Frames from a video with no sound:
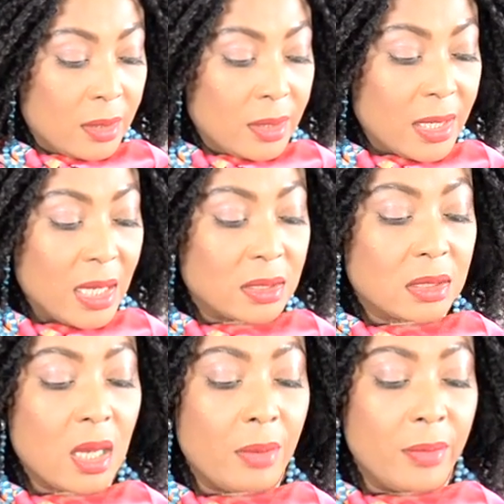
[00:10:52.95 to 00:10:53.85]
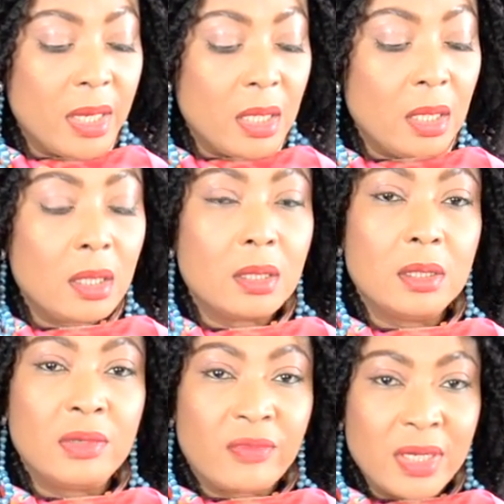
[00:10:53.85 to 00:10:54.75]
There are so many
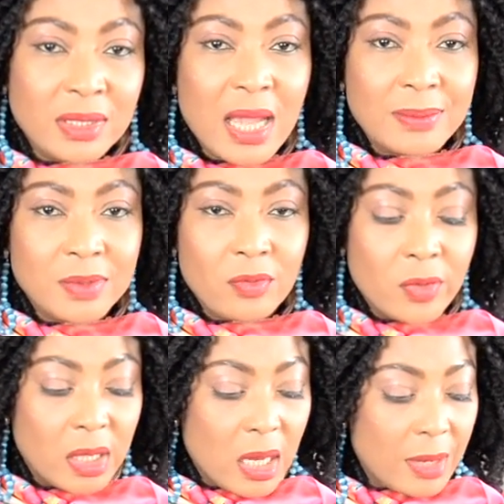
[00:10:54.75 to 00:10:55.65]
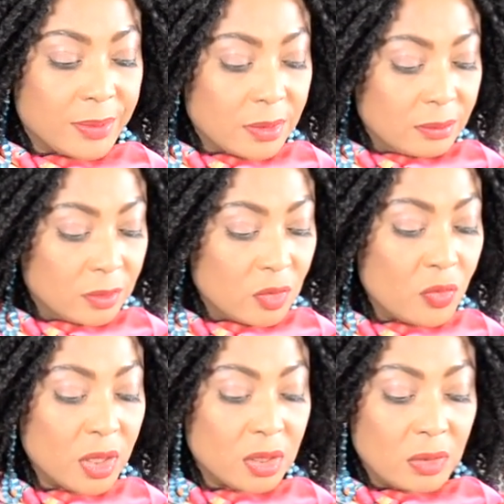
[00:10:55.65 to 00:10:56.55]
different types of wig caps,
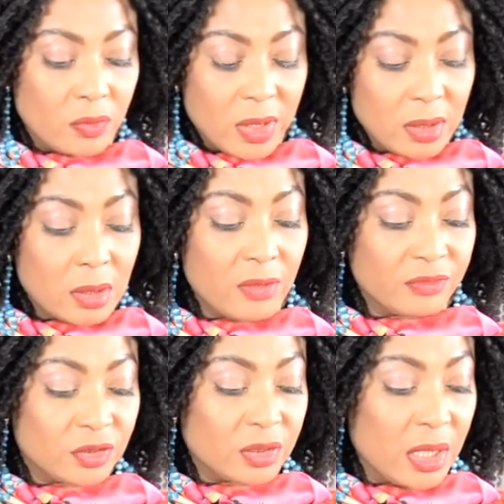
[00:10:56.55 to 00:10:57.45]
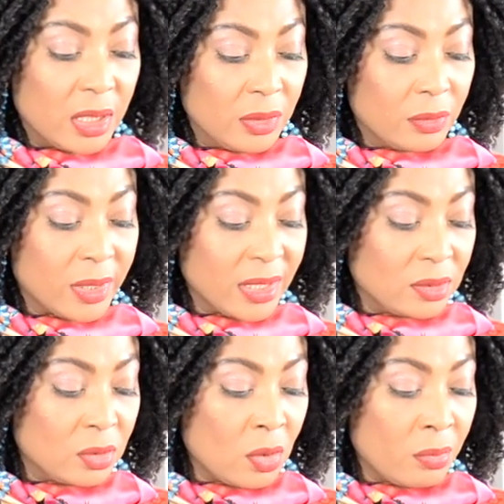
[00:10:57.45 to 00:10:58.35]
which when you come for training, you get
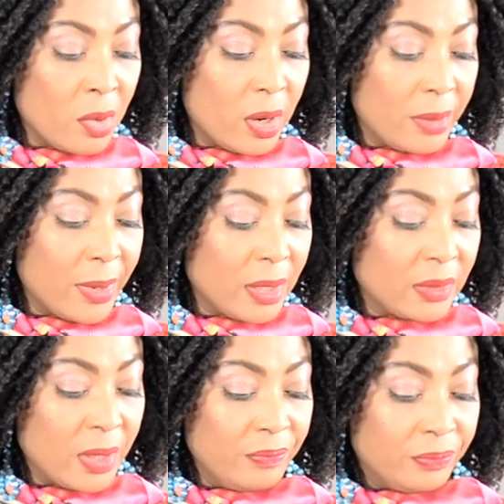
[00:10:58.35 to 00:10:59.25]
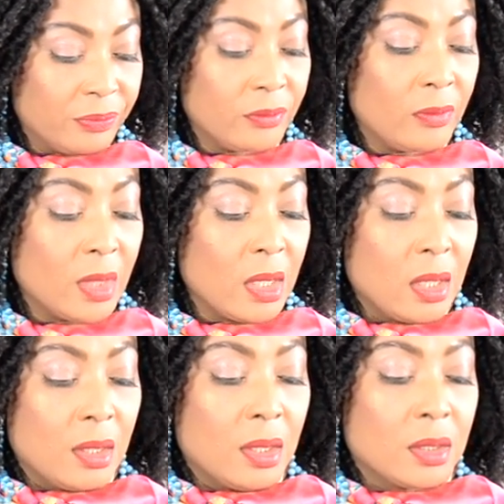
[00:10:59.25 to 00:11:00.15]
to know more about them.
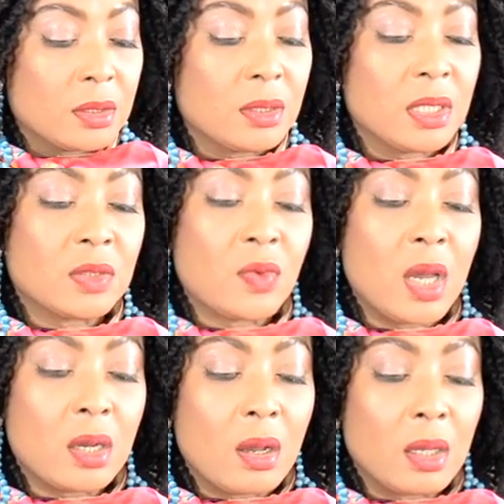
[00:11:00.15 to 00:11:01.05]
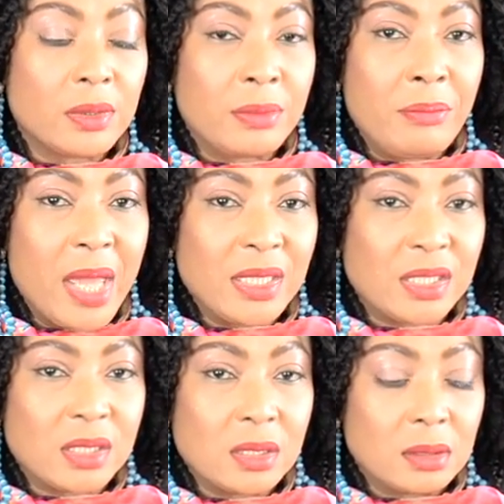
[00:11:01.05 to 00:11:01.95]
So there's one called the
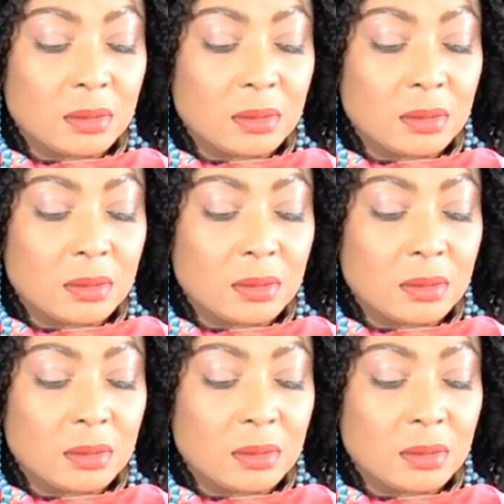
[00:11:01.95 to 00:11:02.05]
mesh